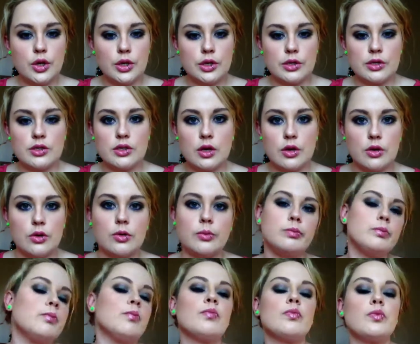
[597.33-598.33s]
So
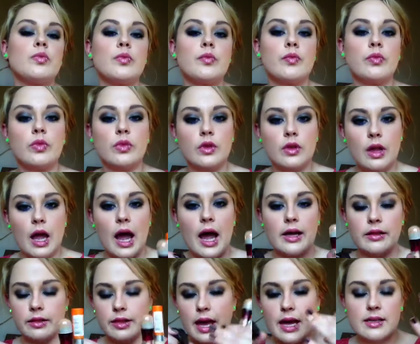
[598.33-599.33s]

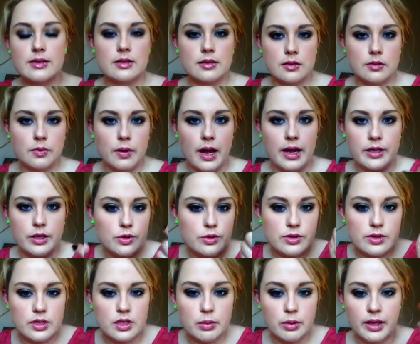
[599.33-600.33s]
I use
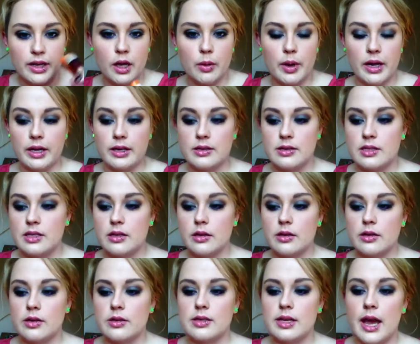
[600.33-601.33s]
it to blend out my
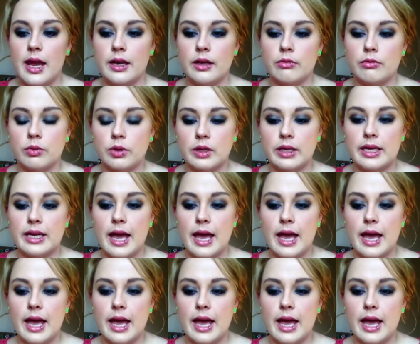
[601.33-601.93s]
concealers, and it really